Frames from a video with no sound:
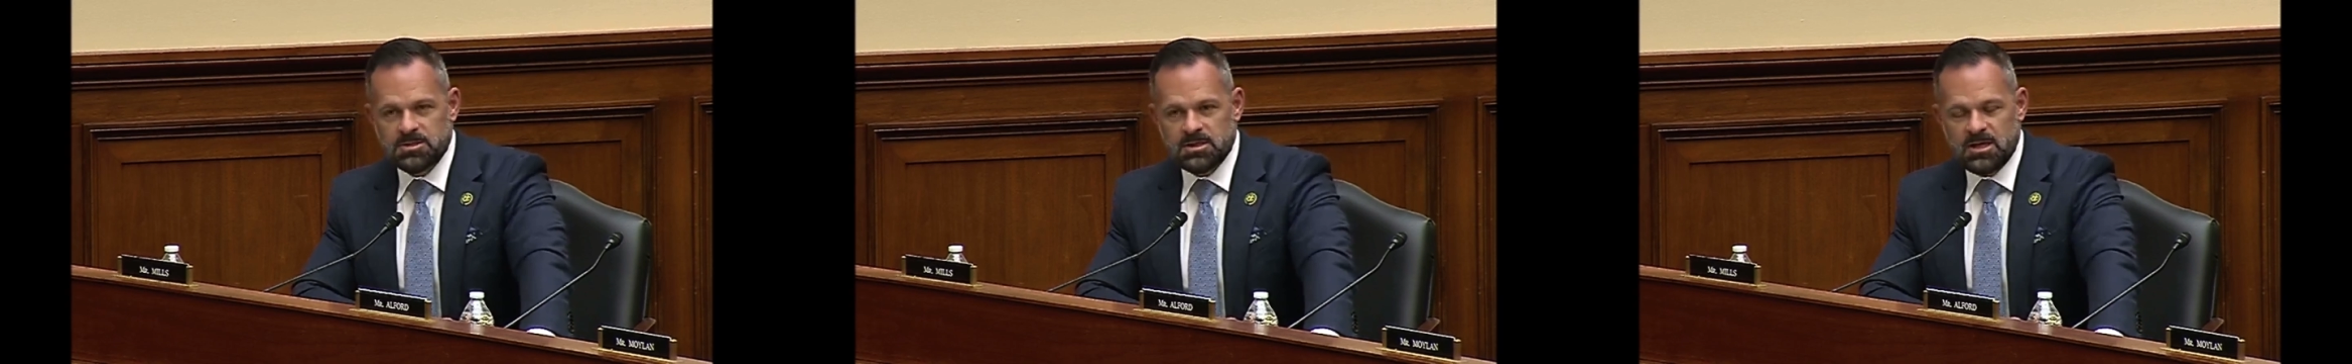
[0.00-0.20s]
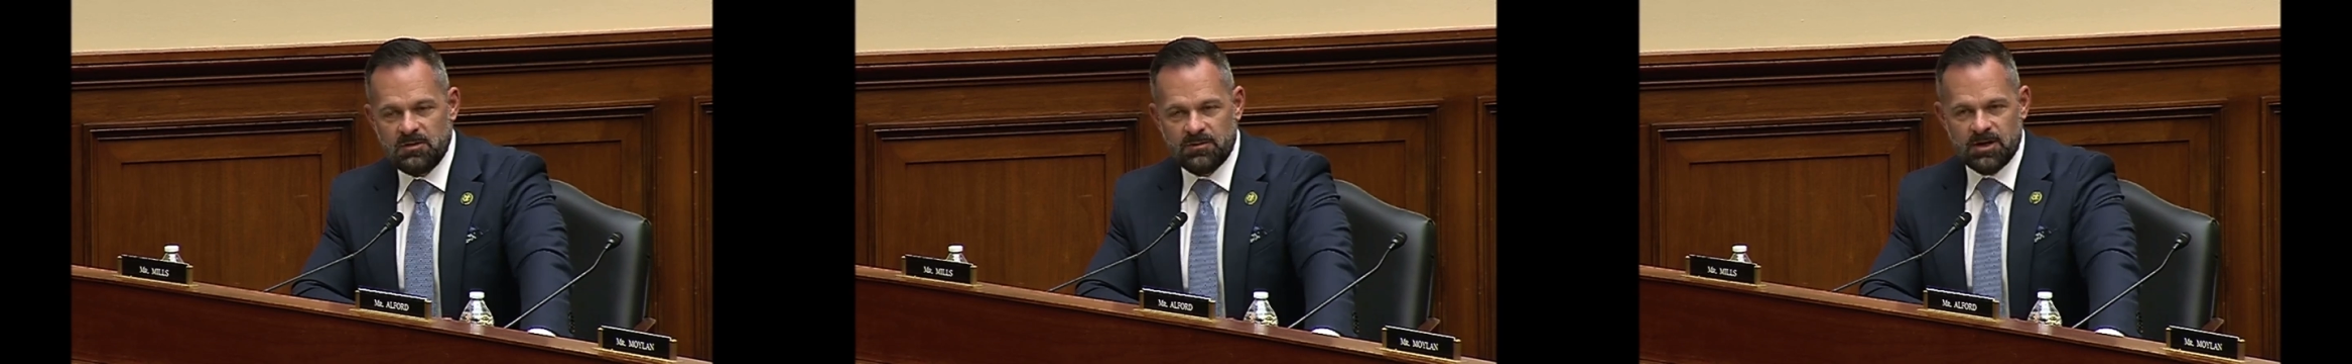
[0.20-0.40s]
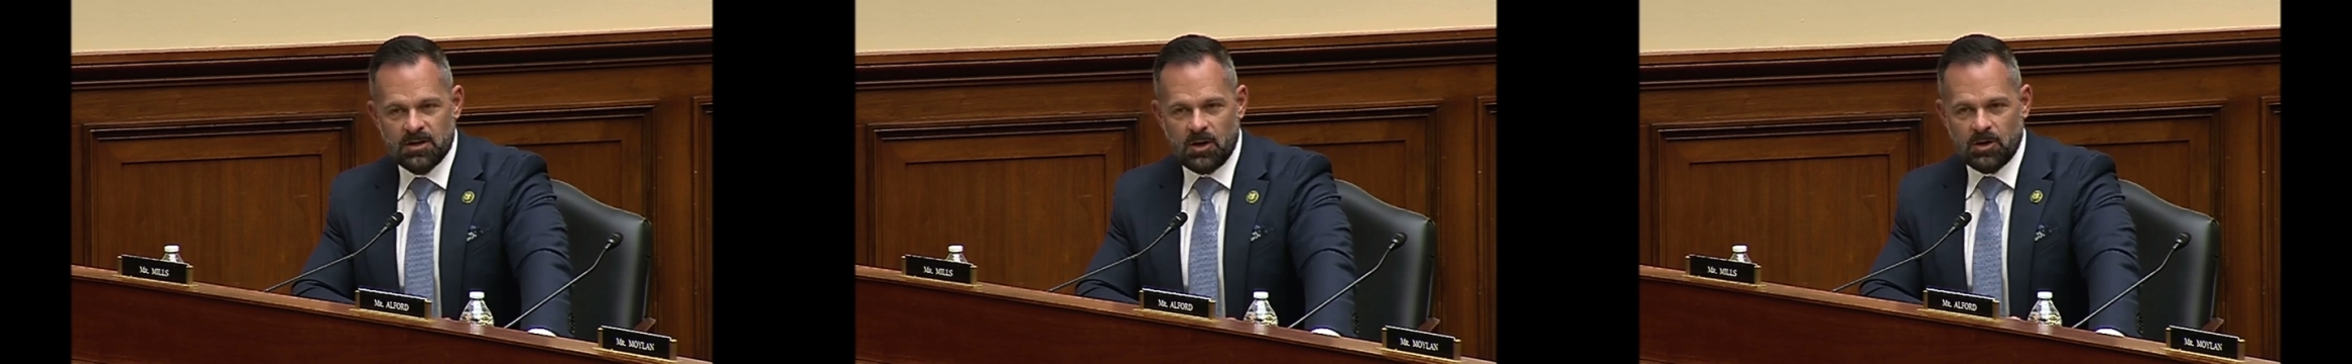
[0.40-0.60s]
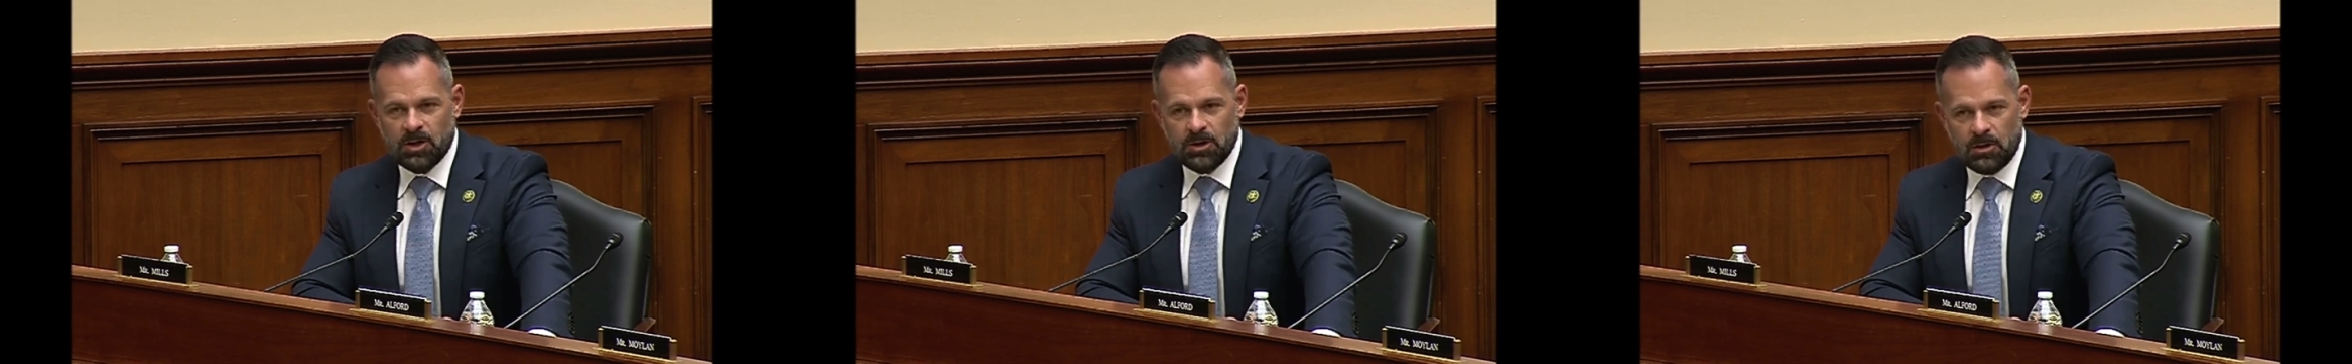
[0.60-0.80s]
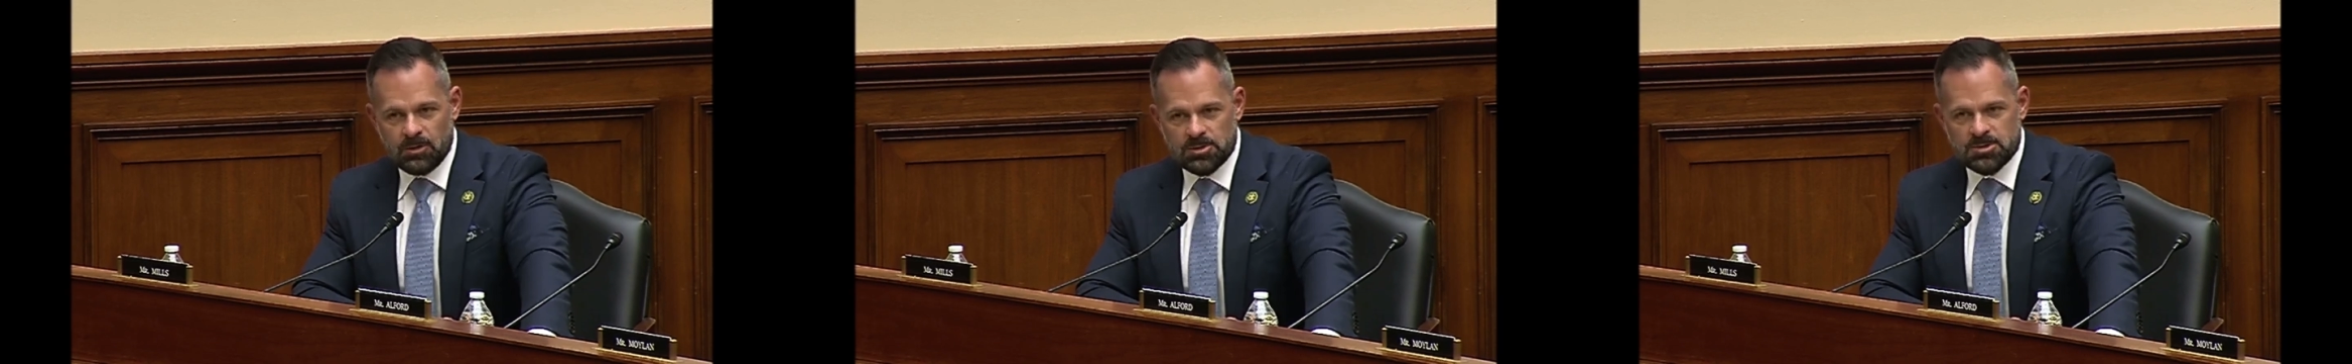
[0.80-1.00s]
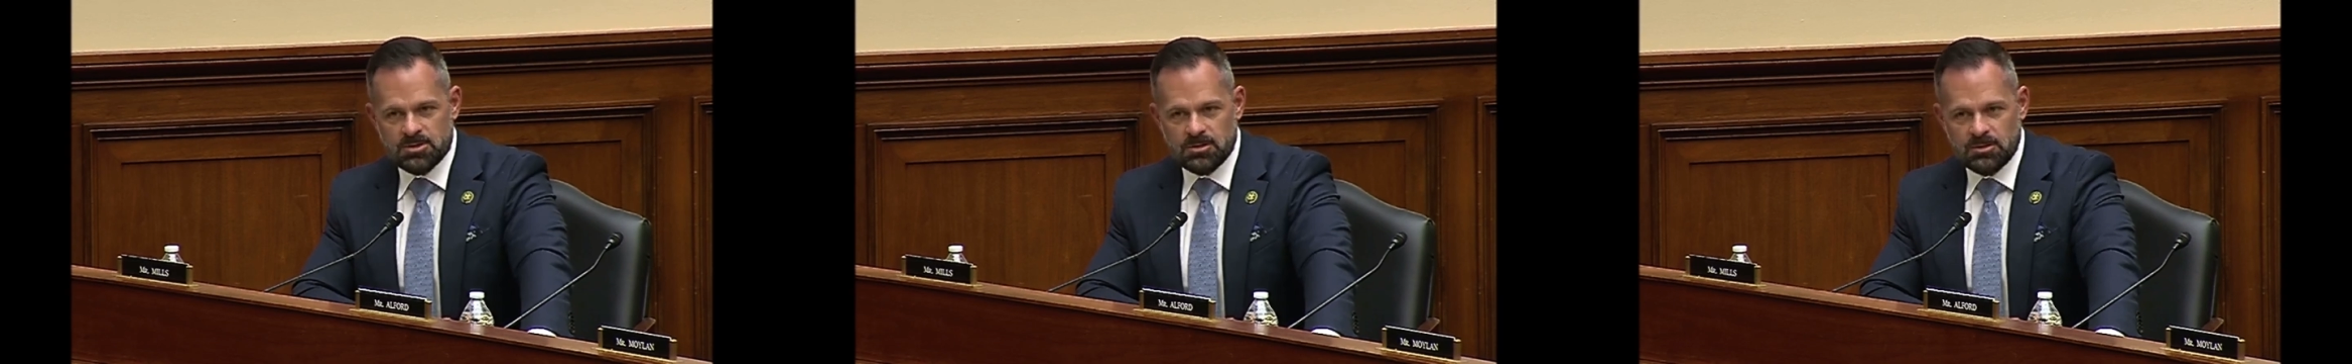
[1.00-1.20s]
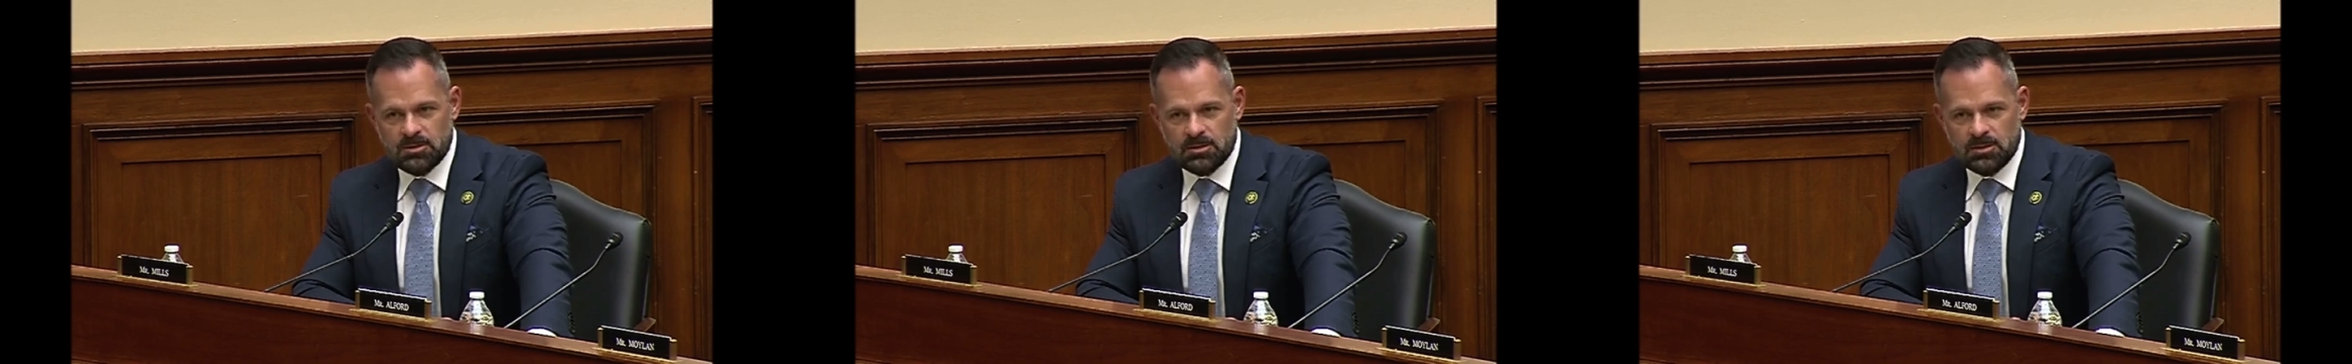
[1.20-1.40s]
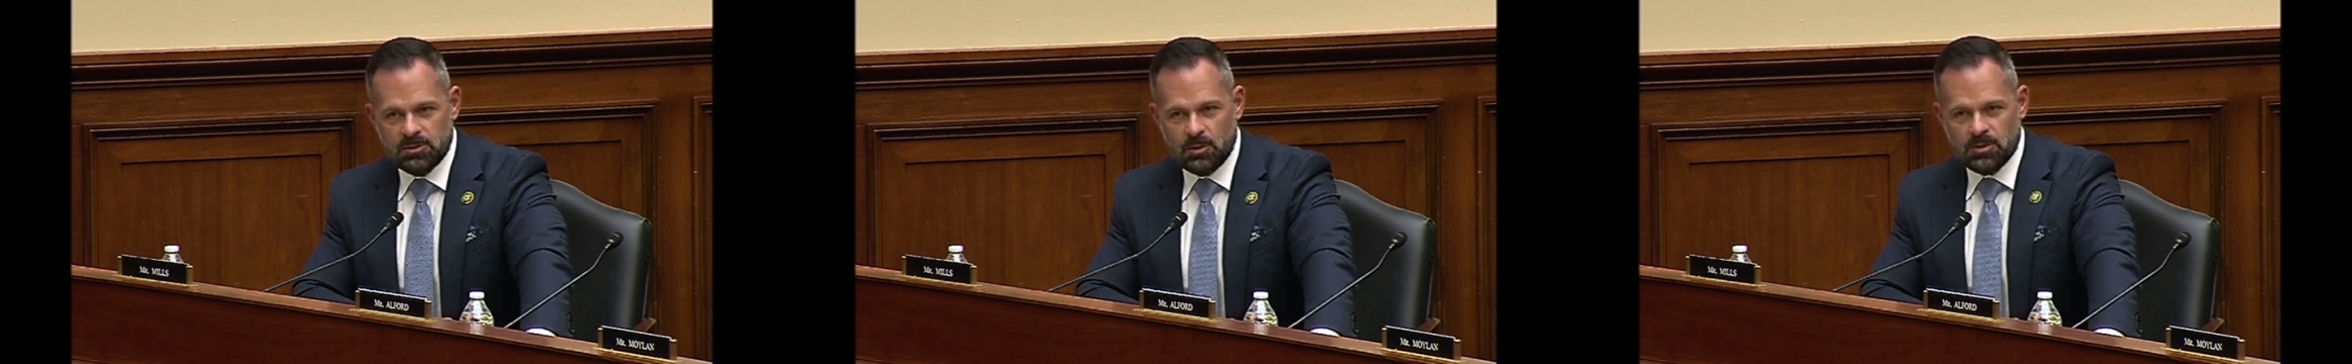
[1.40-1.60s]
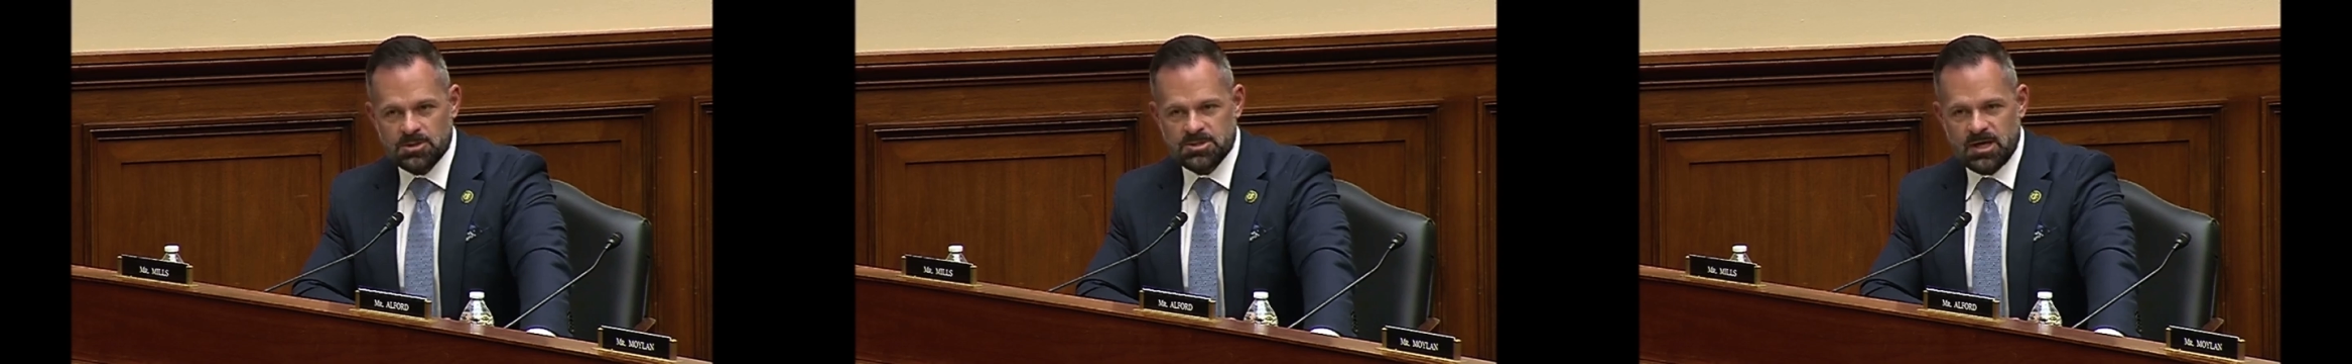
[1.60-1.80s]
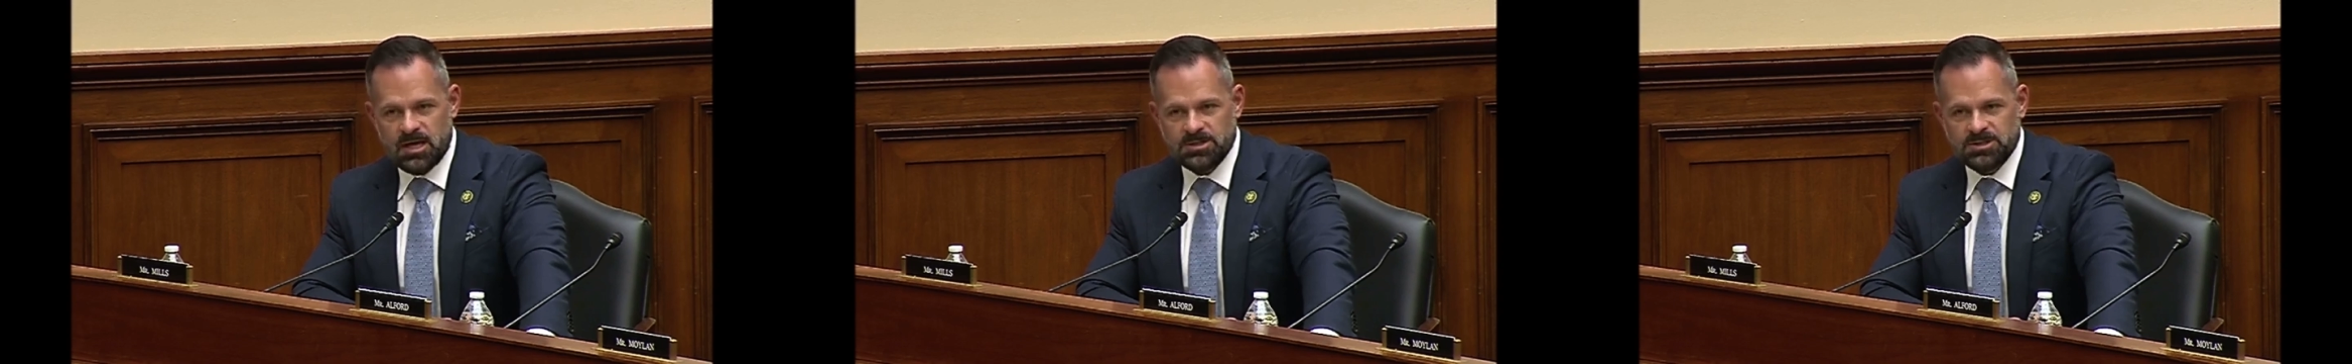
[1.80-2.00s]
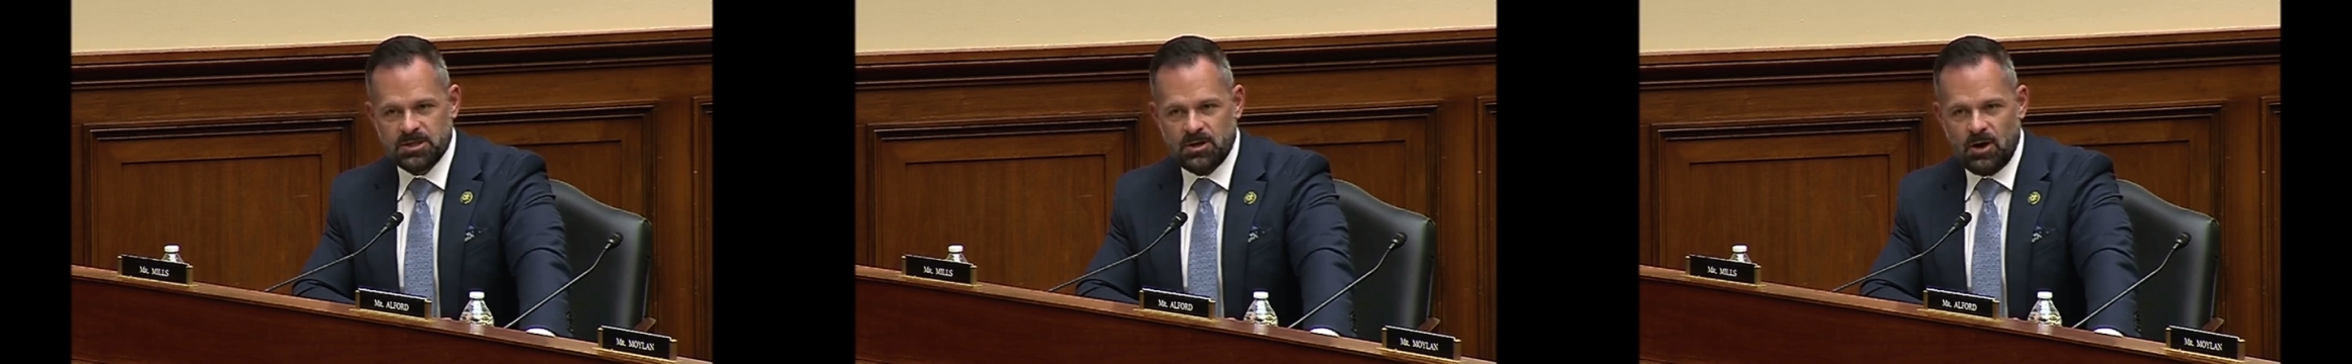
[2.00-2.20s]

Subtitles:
even in our closed-door session,